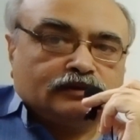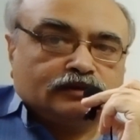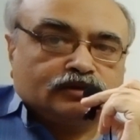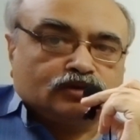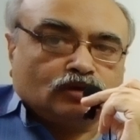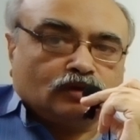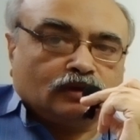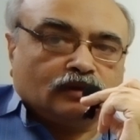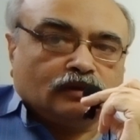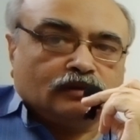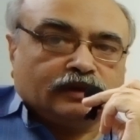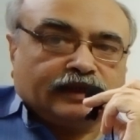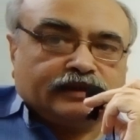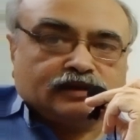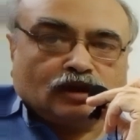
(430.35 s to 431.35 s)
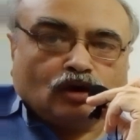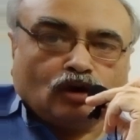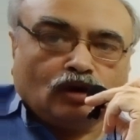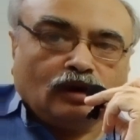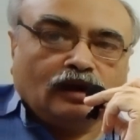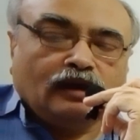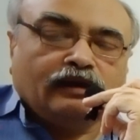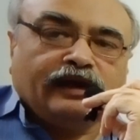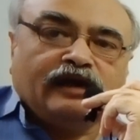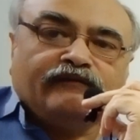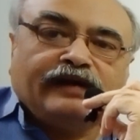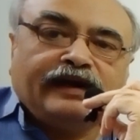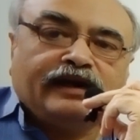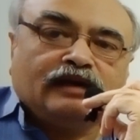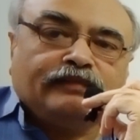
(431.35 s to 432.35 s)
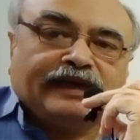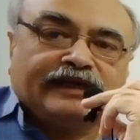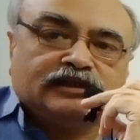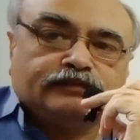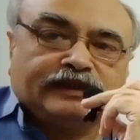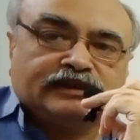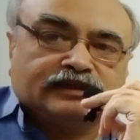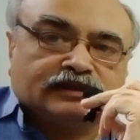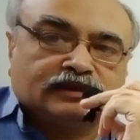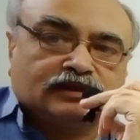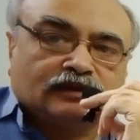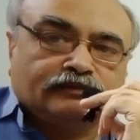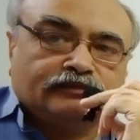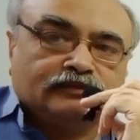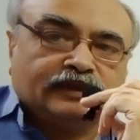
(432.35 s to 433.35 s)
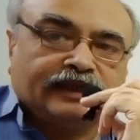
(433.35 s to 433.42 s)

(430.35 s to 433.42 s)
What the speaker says: So there is a whole inventory management system.